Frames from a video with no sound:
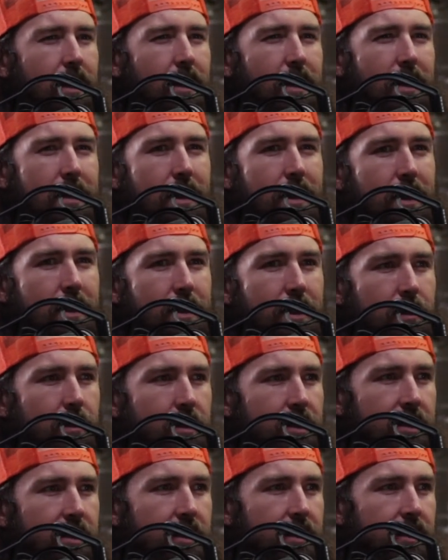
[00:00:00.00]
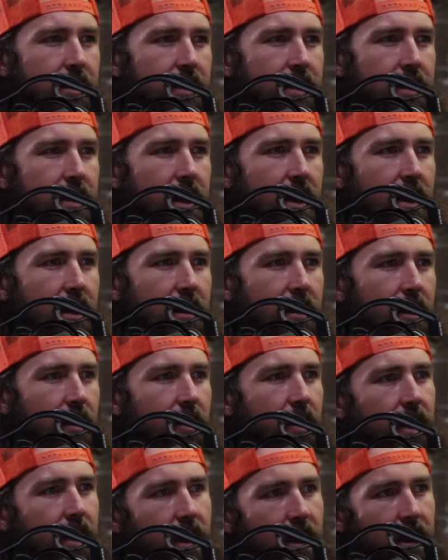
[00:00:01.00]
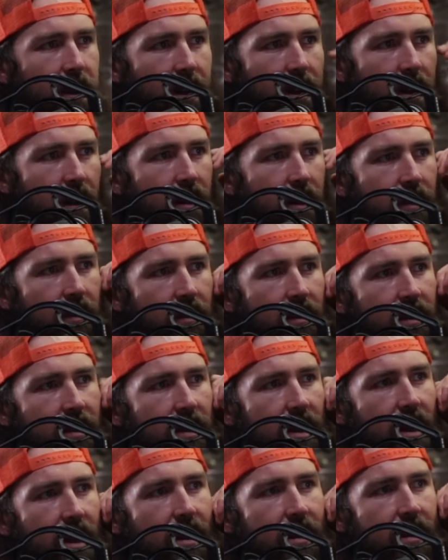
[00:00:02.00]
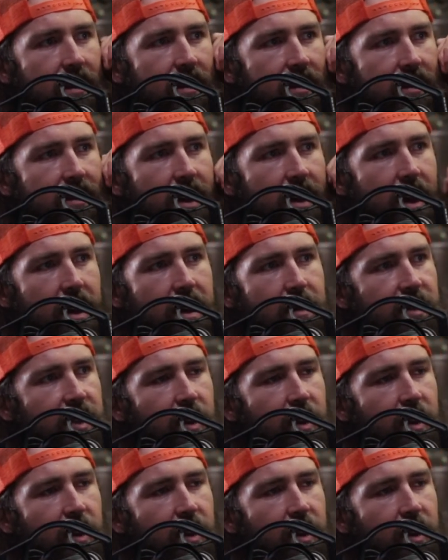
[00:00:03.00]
I think Santana was just getting going, you know, that time.